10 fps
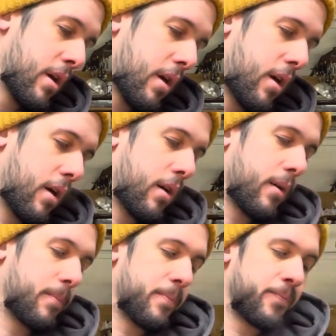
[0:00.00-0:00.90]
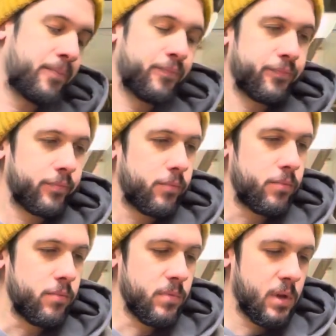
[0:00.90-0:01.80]
Um,
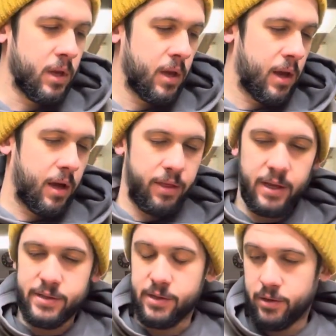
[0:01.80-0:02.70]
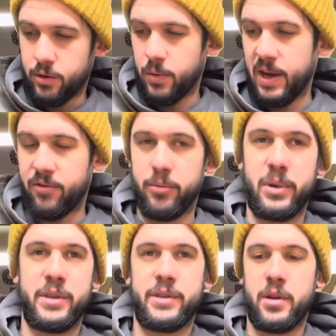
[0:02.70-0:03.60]
I think it's a good way for me
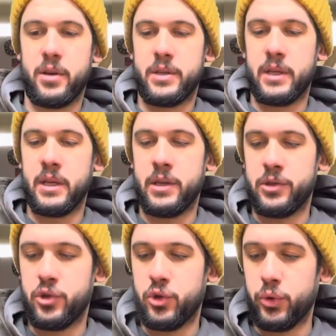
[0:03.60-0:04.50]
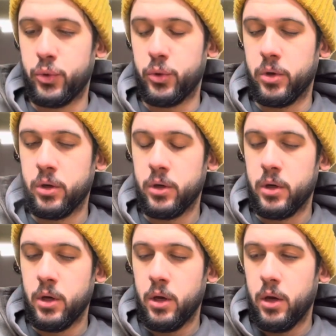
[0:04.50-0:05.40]
to start to get into
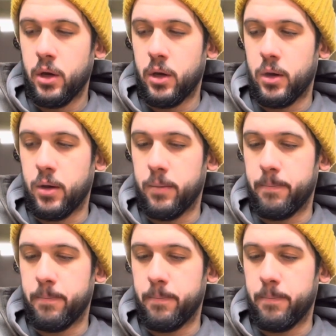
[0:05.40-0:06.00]
um,